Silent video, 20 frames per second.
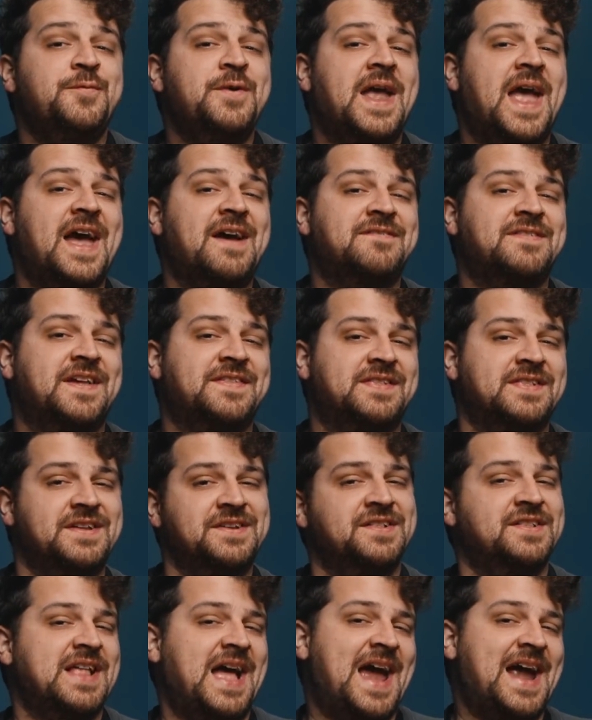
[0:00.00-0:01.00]
we have that
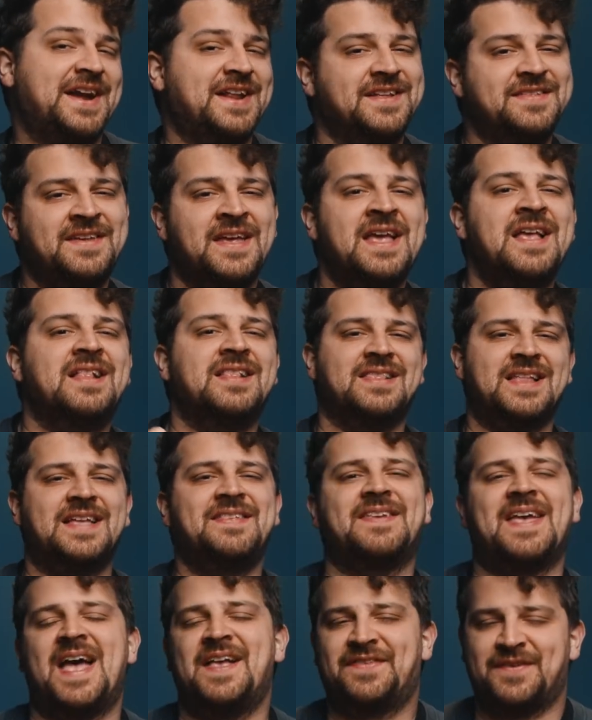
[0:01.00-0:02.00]
little added,
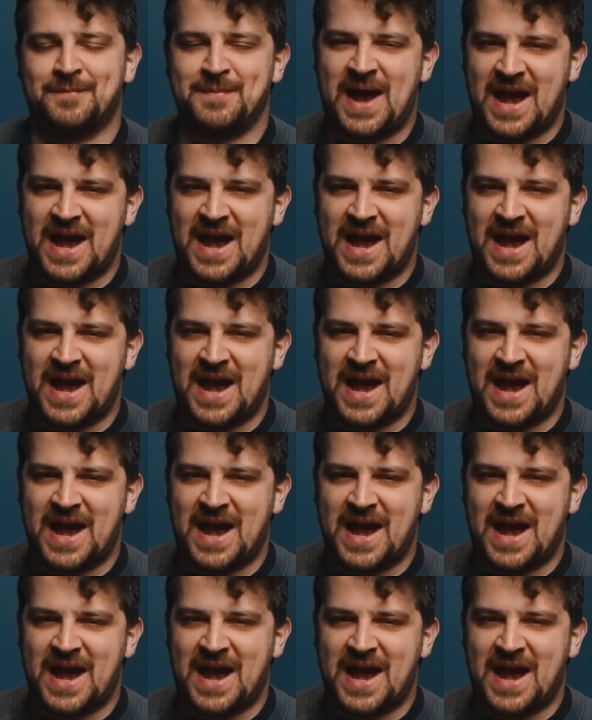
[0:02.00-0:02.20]
let's add some